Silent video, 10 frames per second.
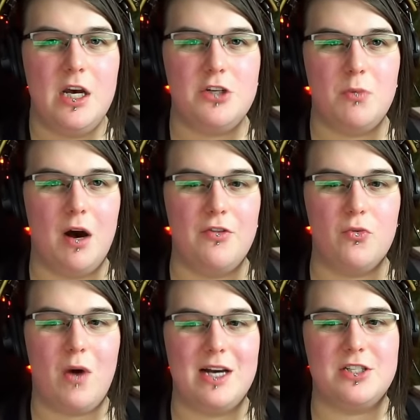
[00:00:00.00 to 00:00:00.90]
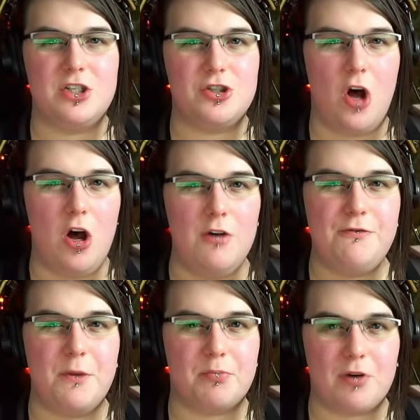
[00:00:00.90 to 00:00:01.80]
to otherwise
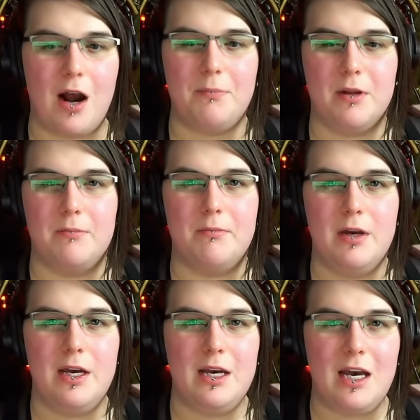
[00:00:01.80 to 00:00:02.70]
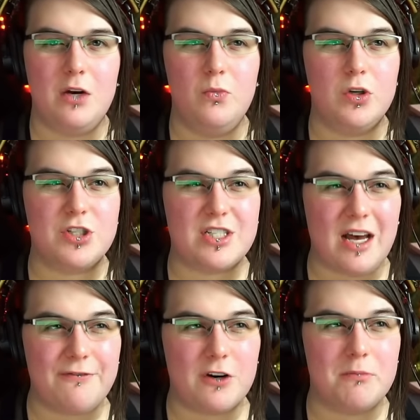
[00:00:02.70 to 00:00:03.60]
solve the problem and will
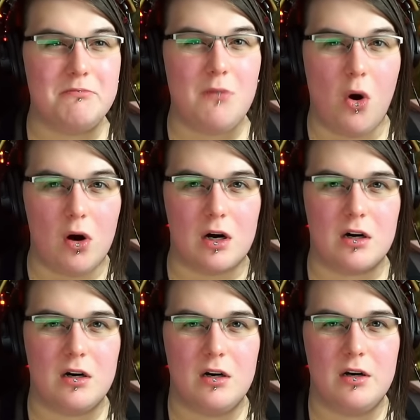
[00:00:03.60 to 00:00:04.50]
suffer more